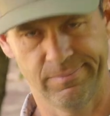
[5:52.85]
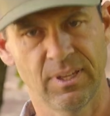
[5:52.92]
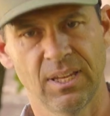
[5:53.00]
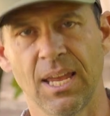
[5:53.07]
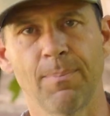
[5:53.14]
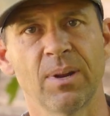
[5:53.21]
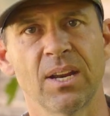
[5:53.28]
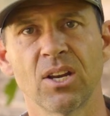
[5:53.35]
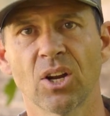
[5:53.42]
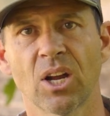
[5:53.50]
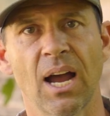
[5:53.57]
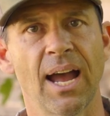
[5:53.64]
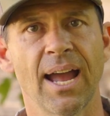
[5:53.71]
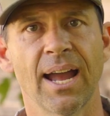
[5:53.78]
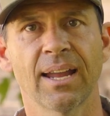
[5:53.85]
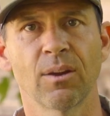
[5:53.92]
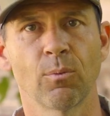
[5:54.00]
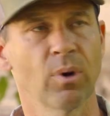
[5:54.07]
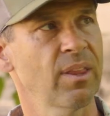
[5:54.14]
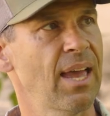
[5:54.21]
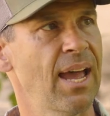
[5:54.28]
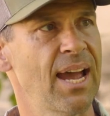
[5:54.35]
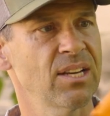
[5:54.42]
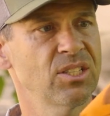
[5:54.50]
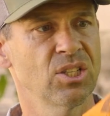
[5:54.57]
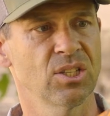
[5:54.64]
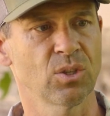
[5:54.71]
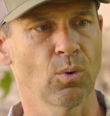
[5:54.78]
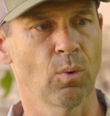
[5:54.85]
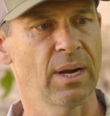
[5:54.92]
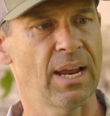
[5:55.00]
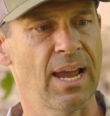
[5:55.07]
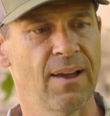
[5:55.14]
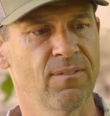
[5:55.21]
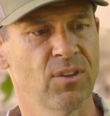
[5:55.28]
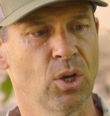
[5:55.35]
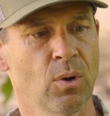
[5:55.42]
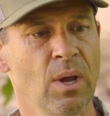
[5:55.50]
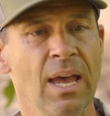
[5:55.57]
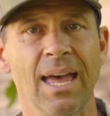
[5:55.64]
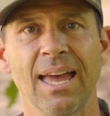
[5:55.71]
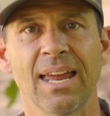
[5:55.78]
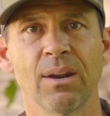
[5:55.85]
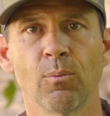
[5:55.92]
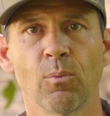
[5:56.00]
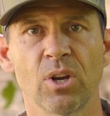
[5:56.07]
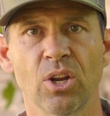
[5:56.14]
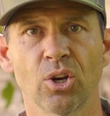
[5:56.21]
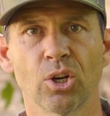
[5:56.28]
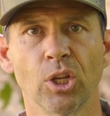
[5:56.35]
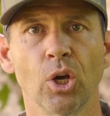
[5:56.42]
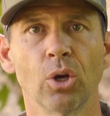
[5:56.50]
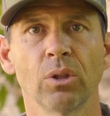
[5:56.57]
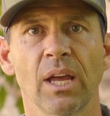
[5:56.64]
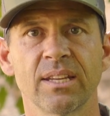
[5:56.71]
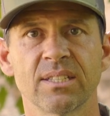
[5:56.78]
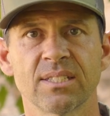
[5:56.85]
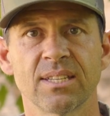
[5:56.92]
keep it in your kayak in one of the hatches or what have you, and when you're in low light